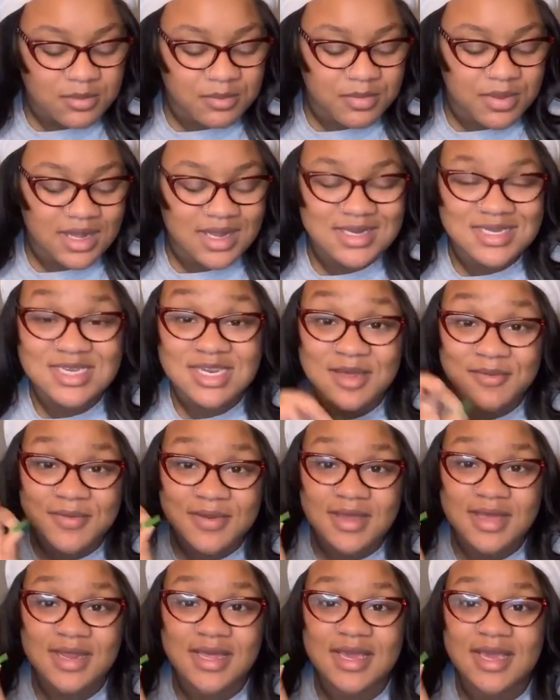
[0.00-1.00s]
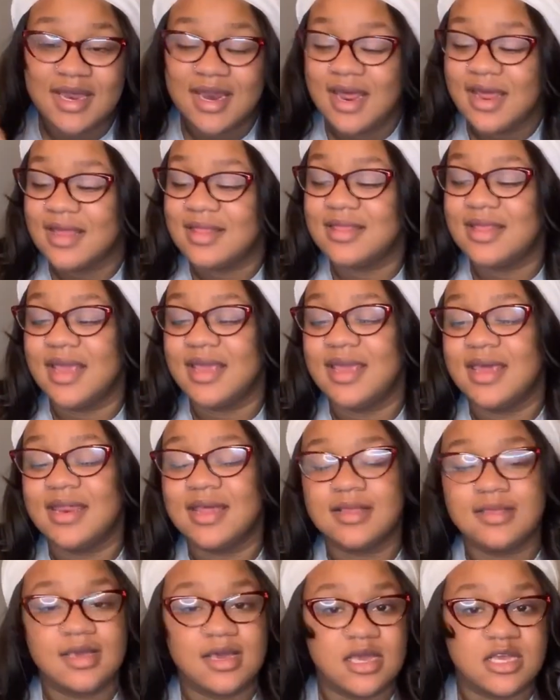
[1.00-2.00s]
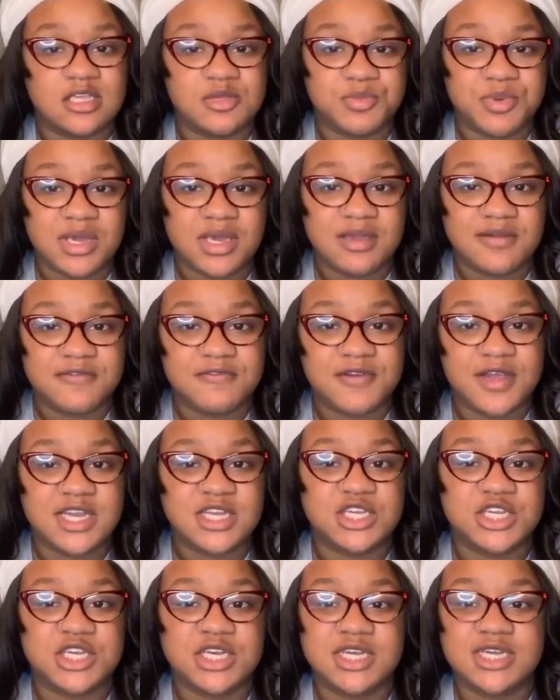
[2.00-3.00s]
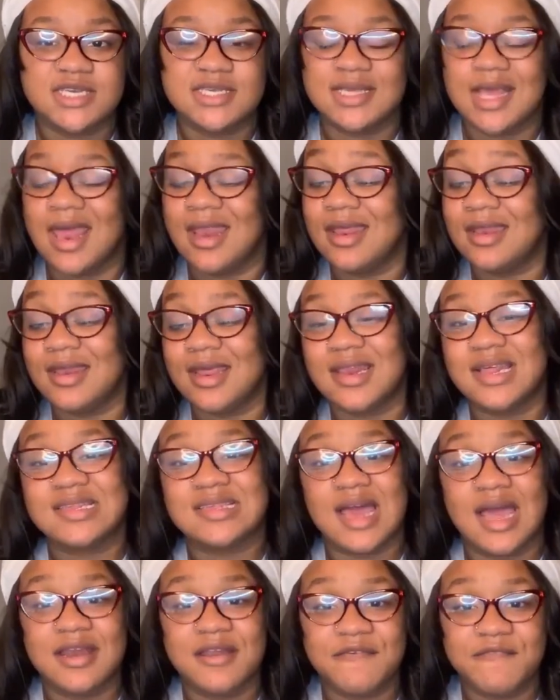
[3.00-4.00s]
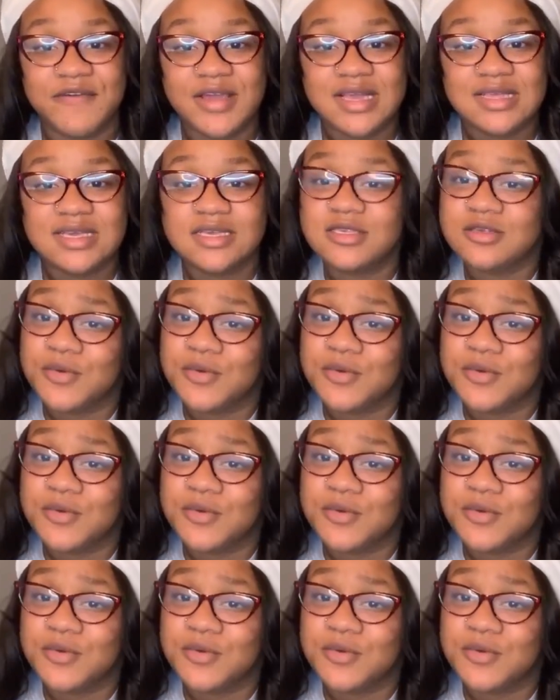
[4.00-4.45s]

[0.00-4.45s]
but typically they get it to its peak freshness and then they decide to freeze it.